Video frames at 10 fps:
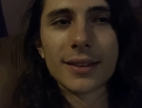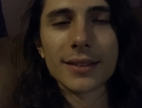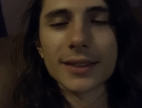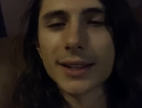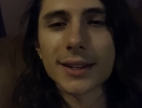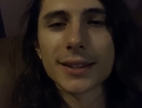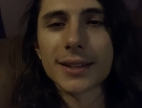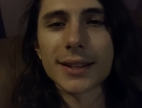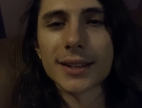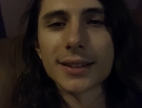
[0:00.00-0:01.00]
literally
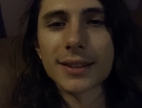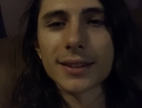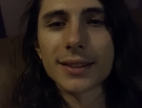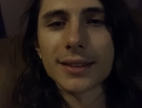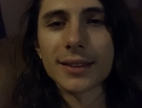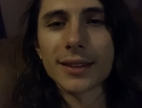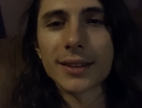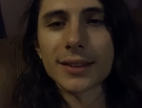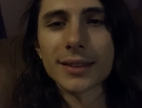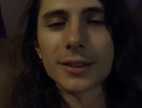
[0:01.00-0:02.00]
like
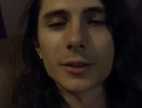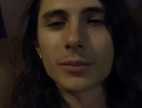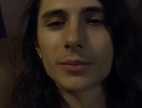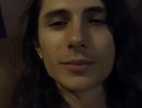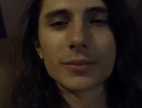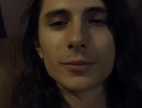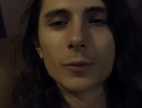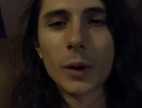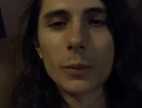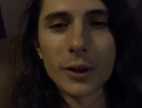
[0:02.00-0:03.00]
like the
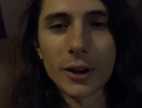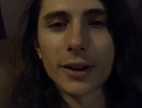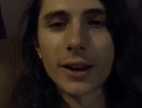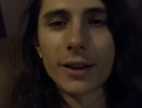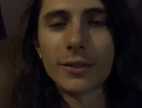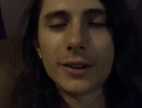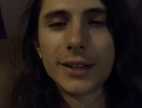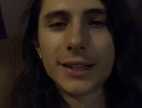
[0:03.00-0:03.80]
when we hung out,